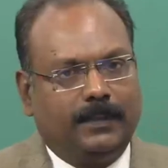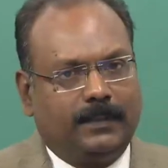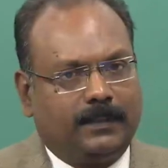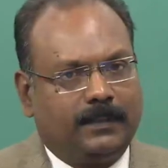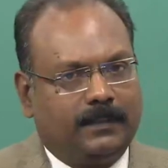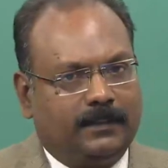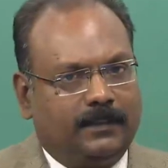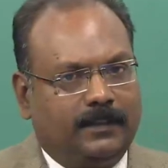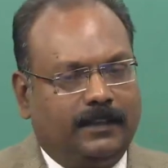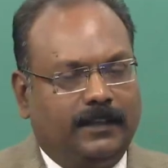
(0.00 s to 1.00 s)
is the
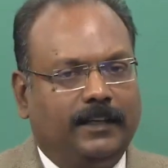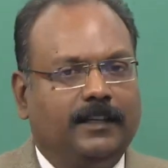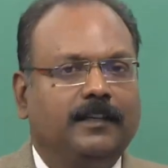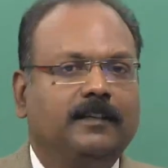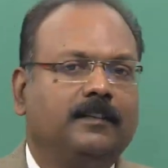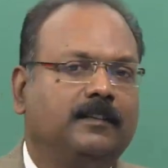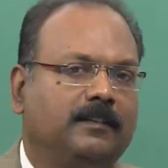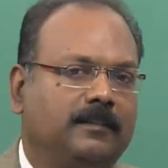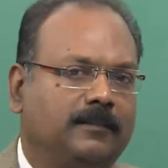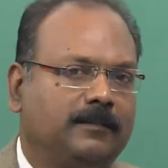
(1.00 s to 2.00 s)
hidden
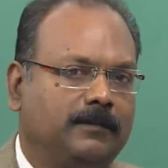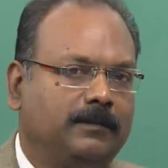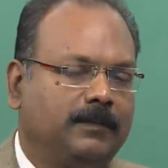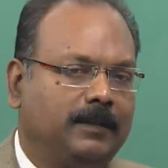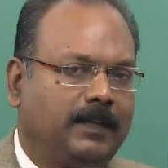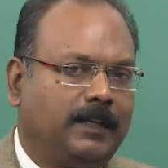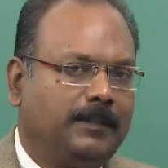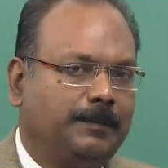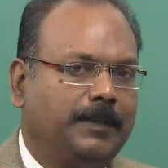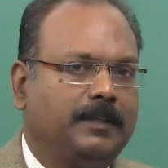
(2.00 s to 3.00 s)
uh,
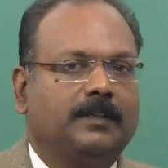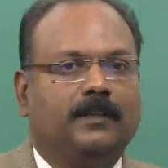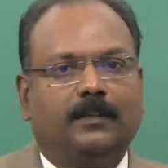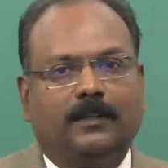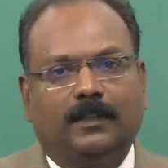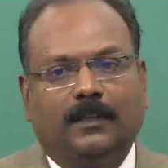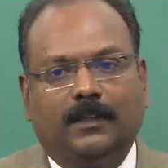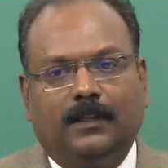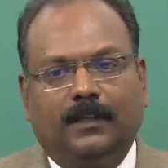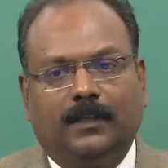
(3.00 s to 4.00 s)
aspect
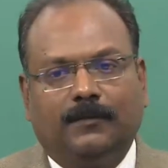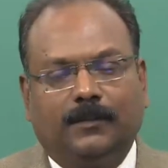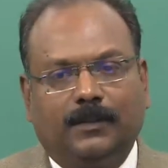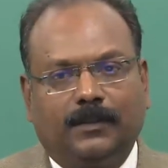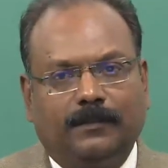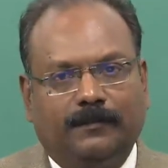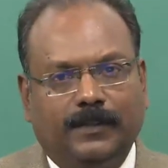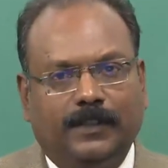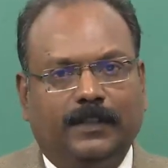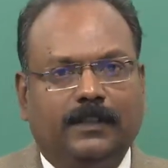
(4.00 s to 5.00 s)
as far as the
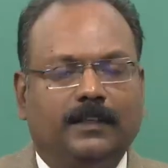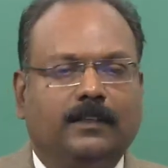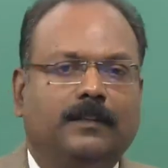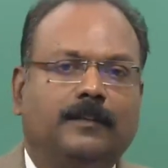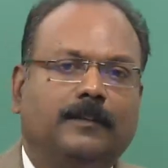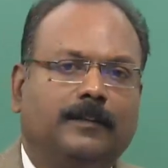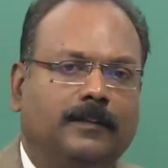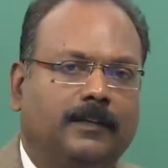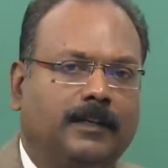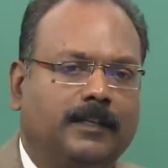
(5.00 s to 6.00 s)
physical
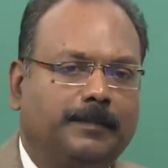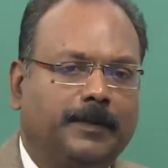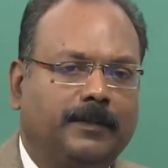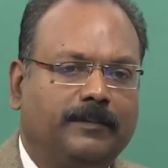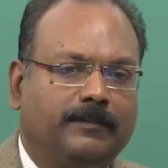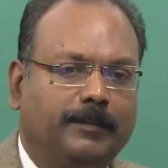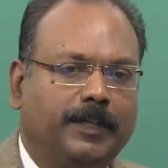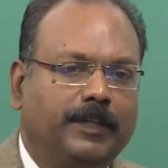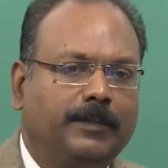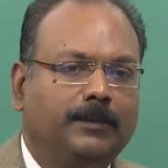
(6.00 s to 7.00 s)
aspect of making